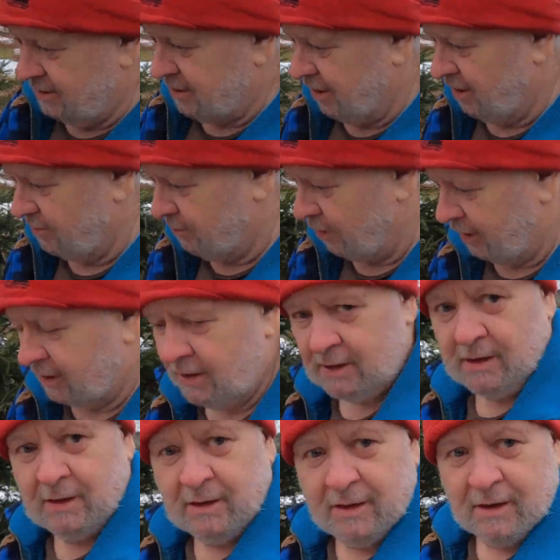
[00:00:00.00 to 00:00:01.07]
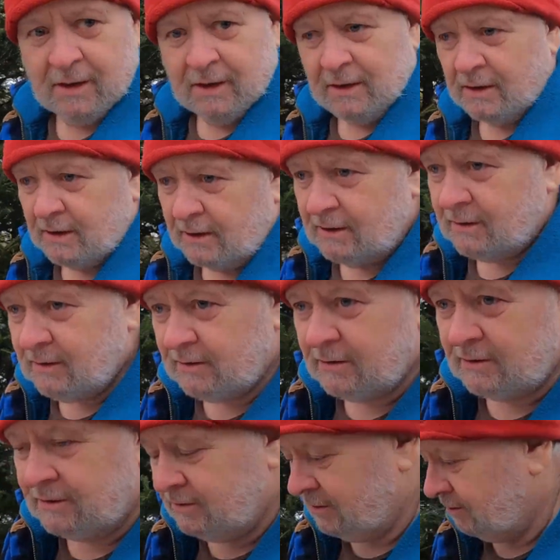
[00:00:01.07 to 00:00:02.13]
it's heartbreaking. You
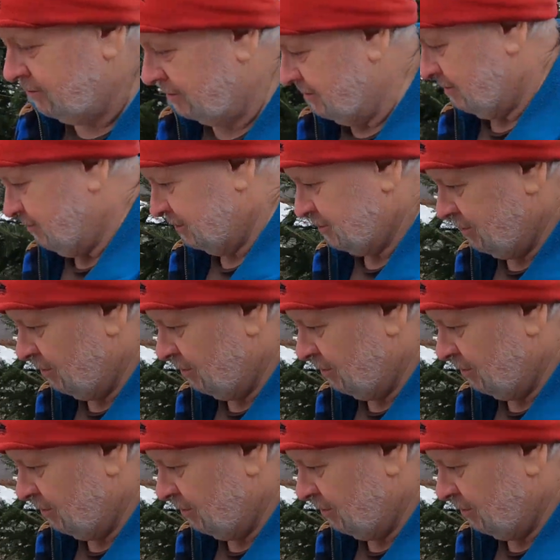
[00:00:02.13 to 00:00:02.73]
know, it was